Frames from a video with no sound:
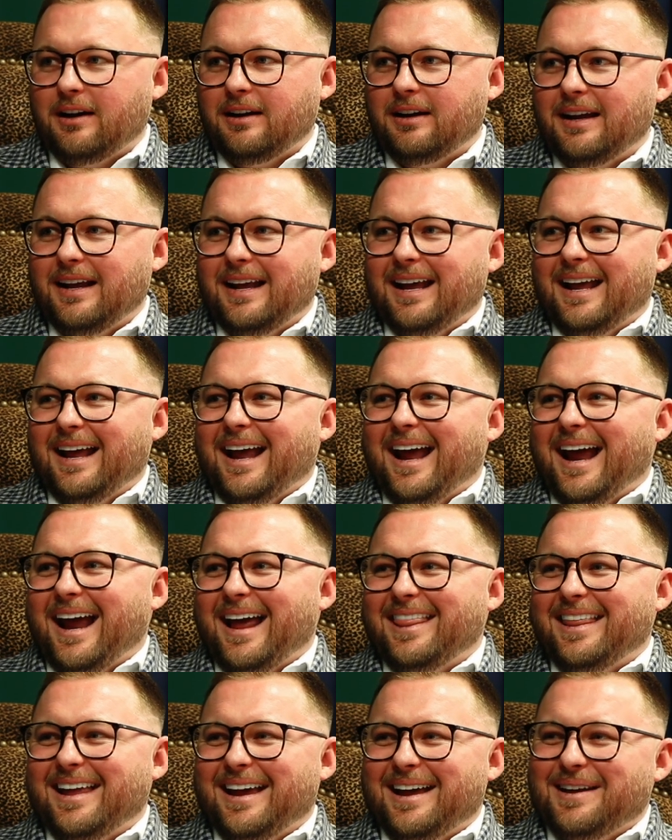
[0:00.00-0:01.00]

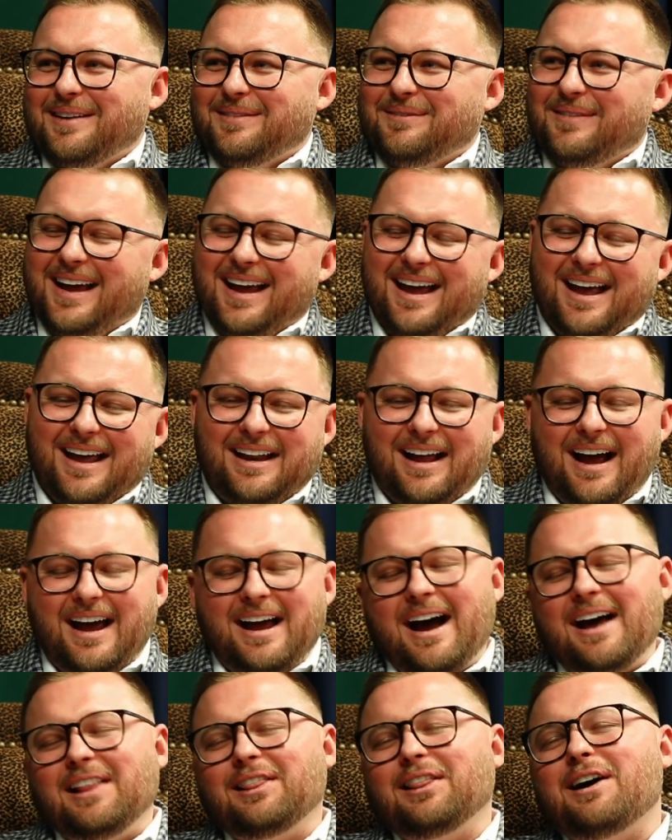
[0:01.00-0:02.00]
and then man,
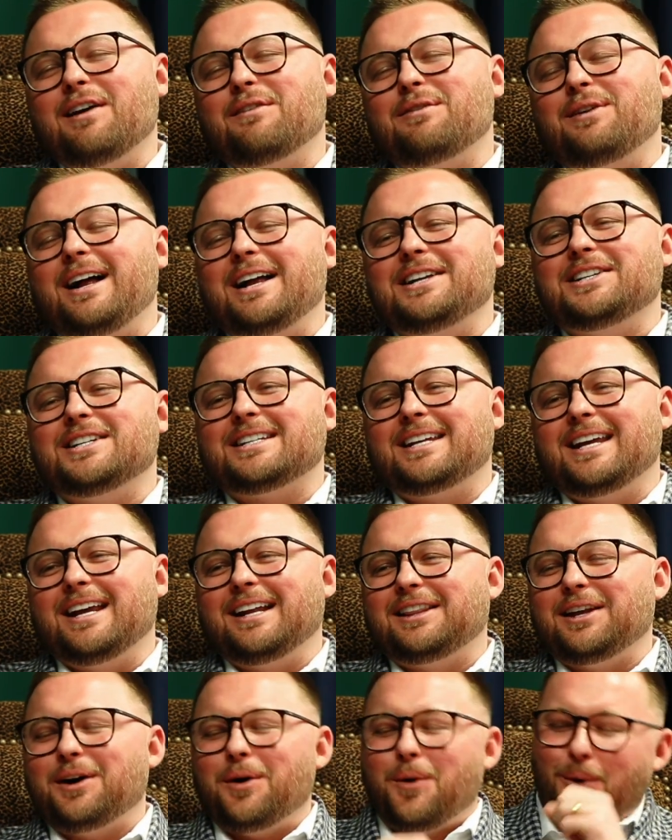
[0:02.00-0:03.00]
I love when I just
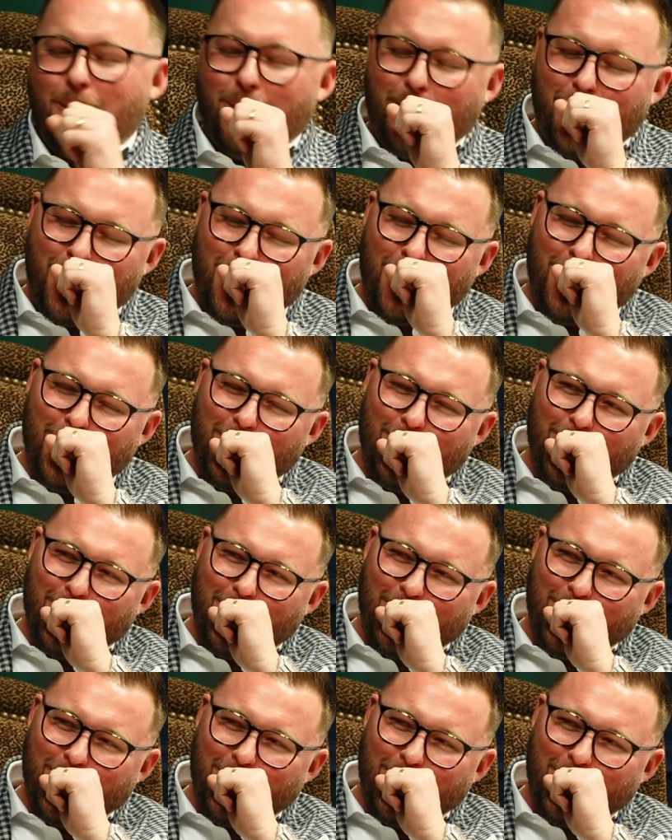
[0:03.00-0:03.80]
get the ooh.